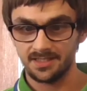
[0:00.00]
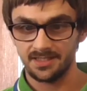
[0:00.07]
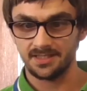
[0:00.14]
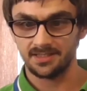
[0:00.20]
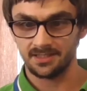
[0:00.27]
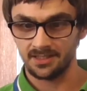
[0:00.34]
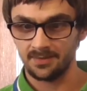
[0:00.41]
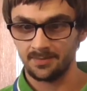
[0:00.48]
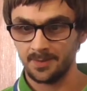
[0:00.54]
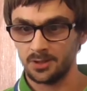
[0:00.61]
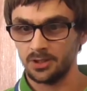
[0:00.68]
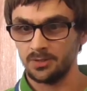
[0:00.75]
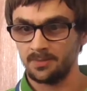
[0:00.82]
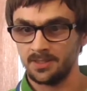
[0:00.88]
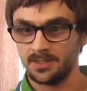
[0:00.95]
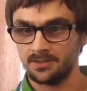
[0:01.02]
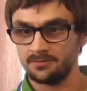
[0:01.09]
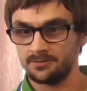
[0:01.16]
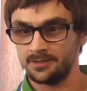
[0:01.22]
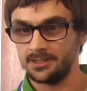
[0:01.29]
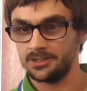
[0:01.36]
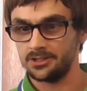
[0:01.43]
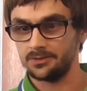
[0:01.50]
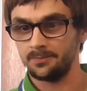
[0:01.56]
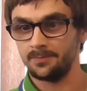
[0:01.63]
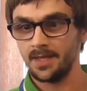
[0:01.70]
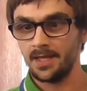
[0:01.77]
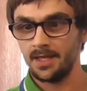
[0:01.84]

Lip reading: this isn't going to be too much of an issue,